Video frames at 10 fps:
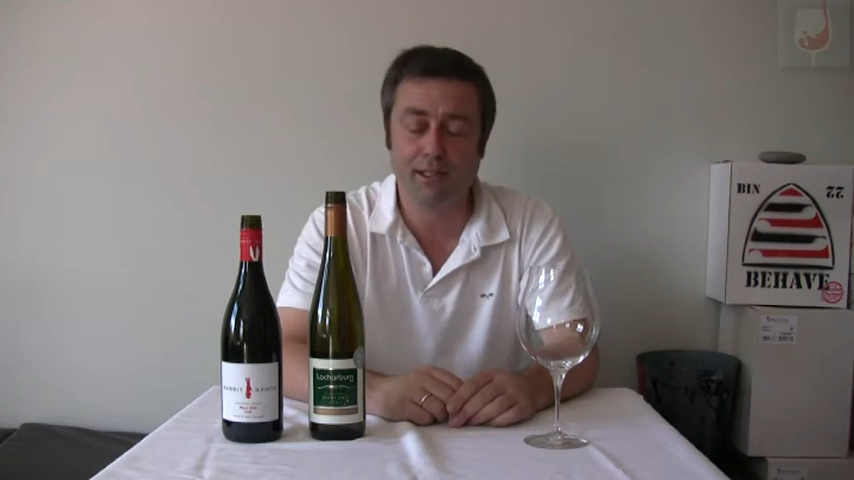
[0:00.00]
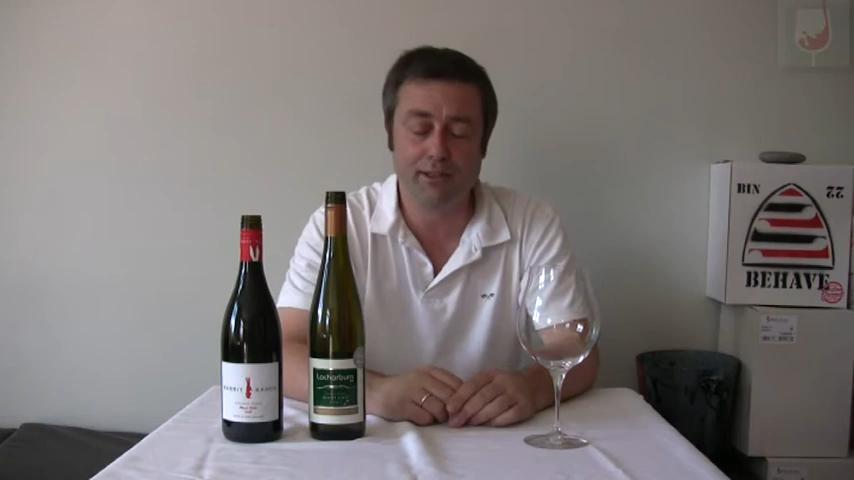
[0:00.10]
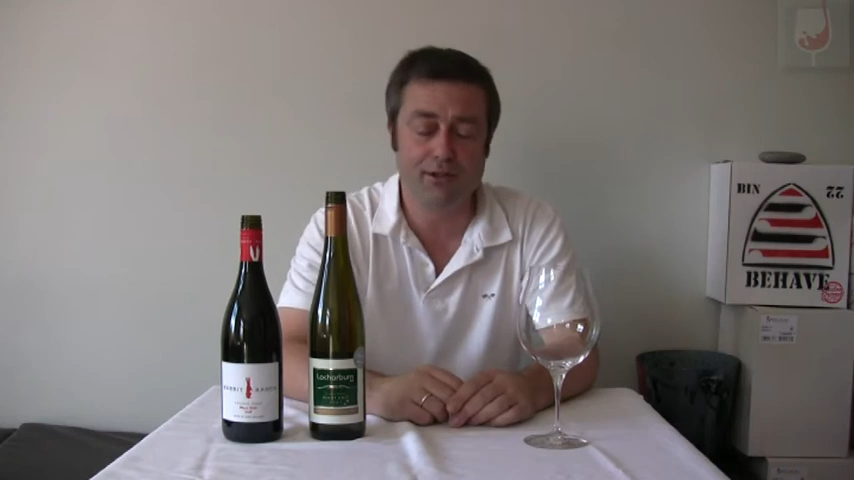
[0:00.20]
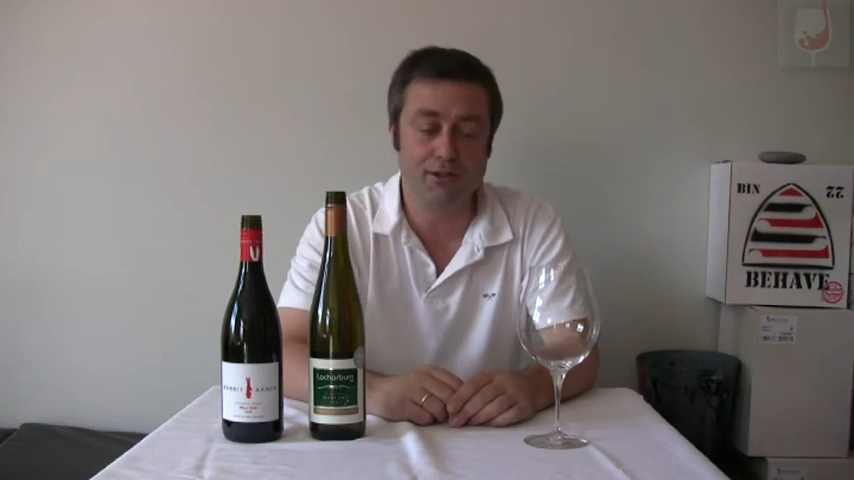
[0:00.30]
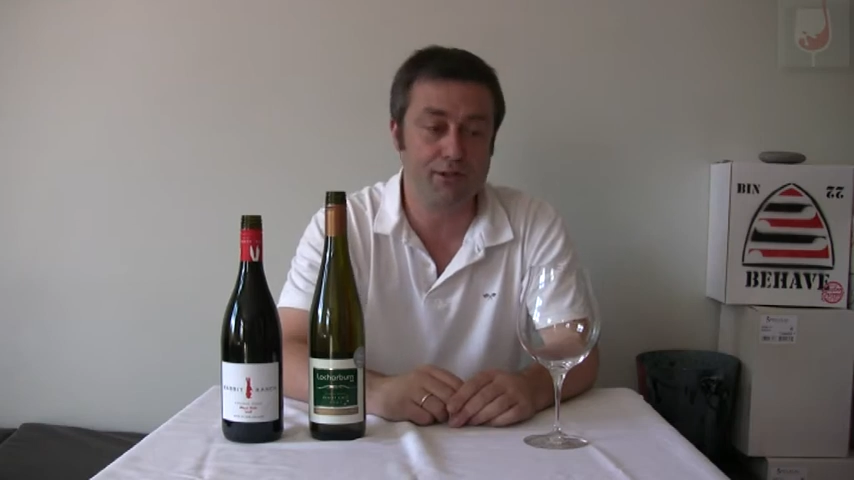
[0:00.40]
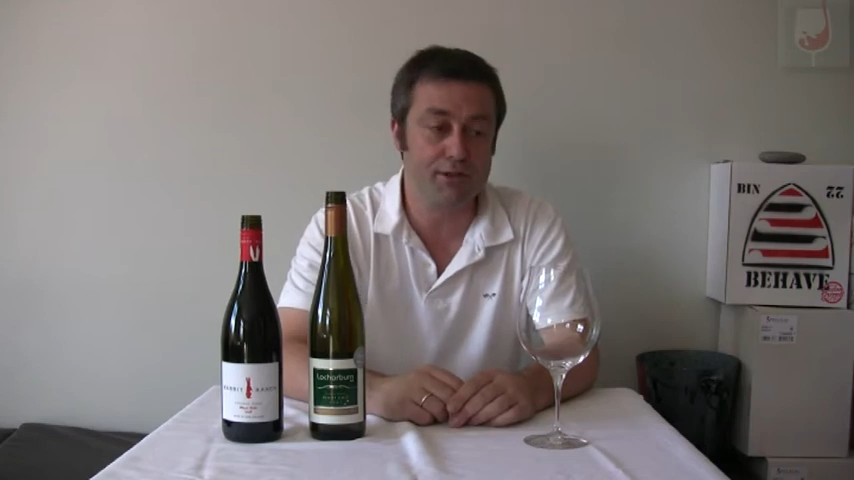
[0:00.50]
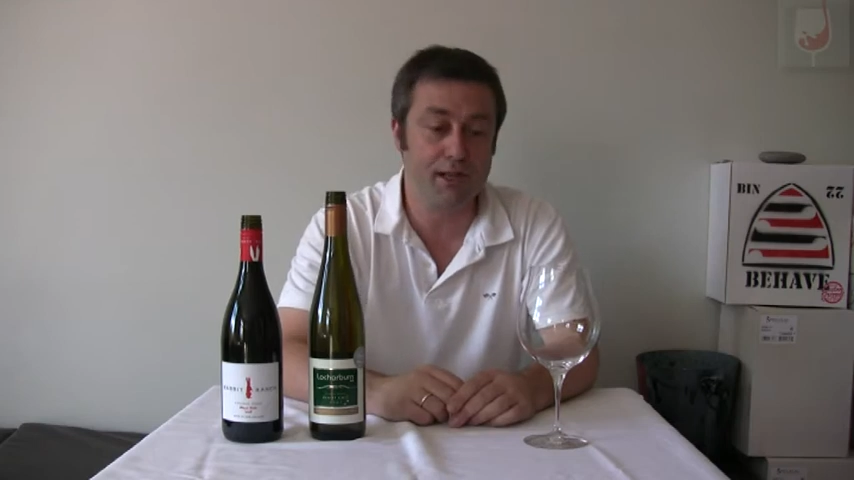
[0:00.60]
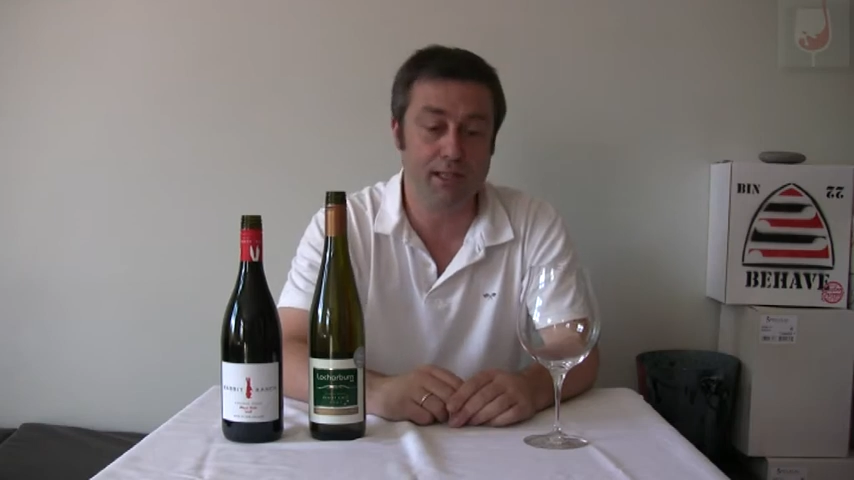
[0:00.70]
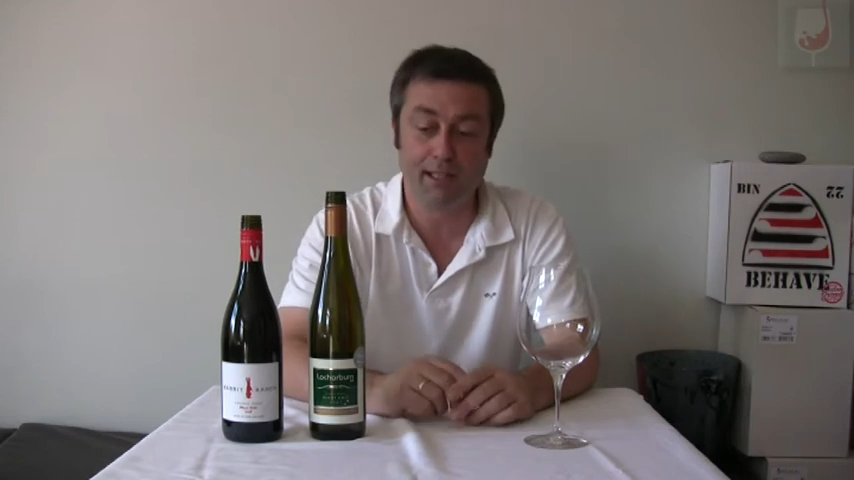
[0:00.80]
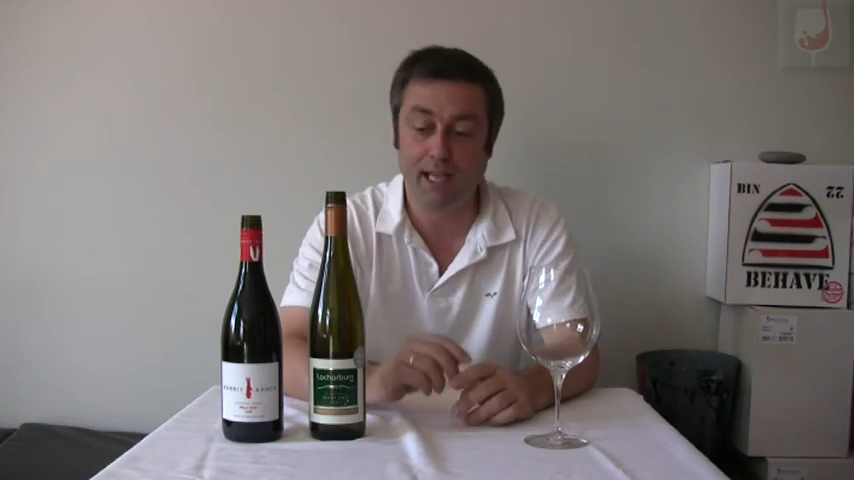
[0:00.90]
It's just
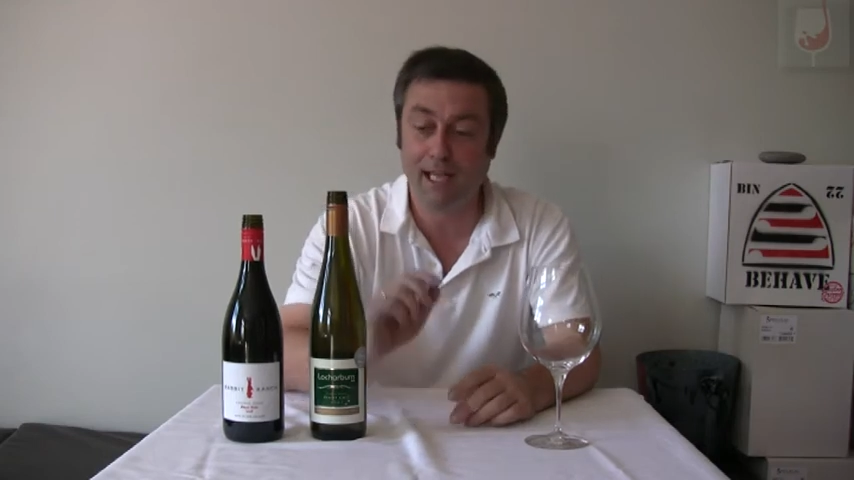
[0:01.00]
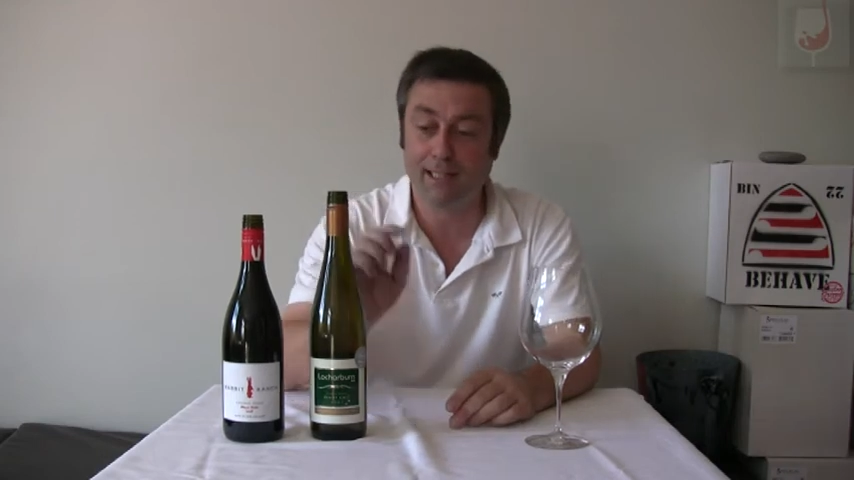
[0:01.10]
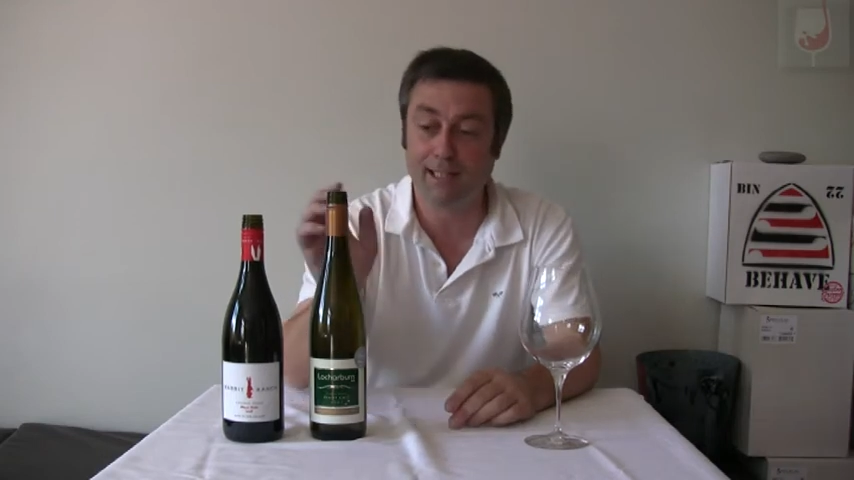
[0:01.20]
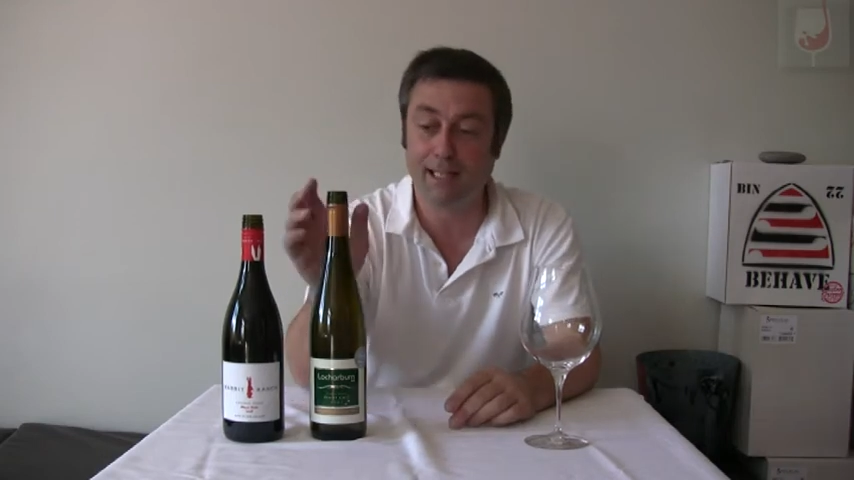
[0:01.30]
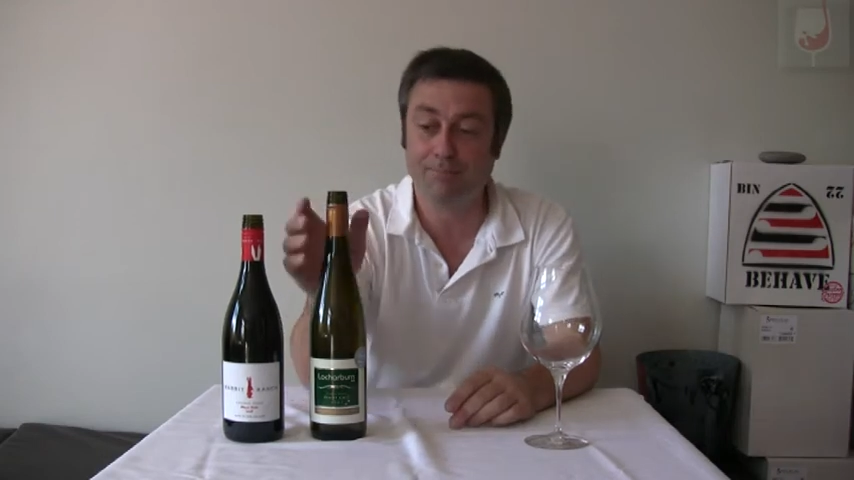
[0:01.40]
stunning, and